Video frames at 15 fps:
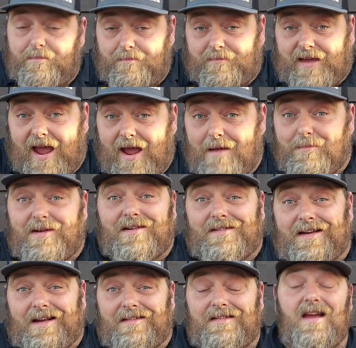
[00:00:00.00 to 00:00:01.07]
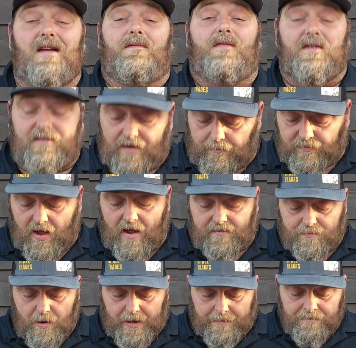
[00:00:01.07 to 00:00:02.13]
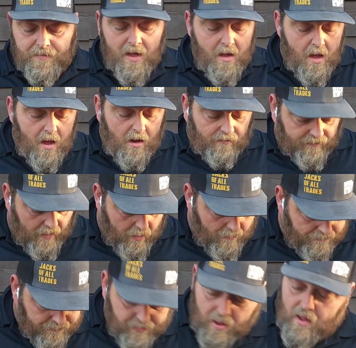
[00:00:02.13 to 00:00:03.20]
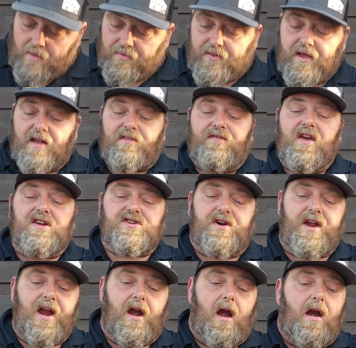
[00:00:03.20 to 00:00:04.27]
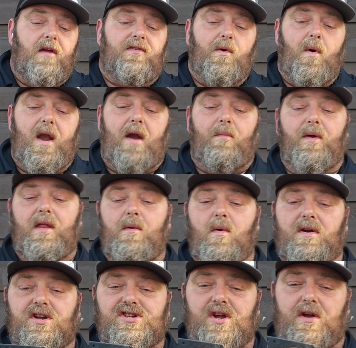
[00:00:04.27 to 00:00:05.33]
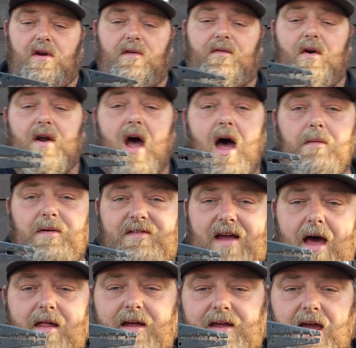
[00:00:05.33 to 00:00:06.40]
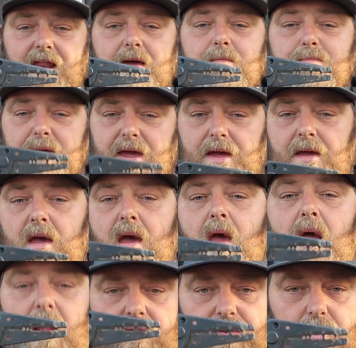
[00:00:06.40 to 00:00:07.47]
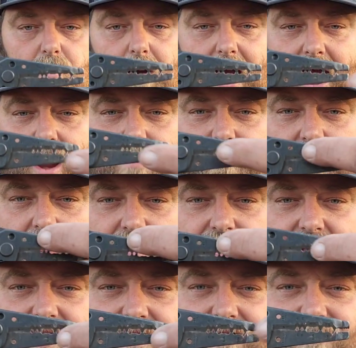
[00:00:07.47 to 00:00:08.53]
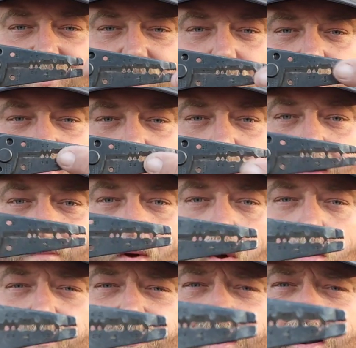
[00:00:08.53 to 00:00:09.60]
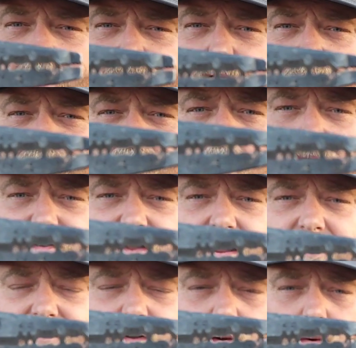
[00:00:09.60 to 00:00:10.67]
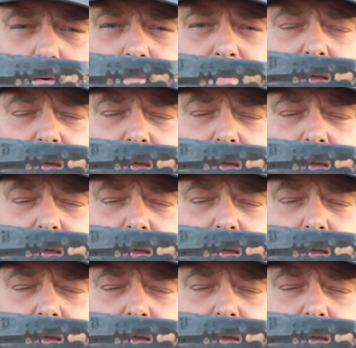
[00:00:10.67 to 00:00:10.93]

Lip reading: can because, like I said, footsteps cost money. So this feature here is the one I really wanted to show you. For non-metallic NMB, you have these little crimp holes here for 14-2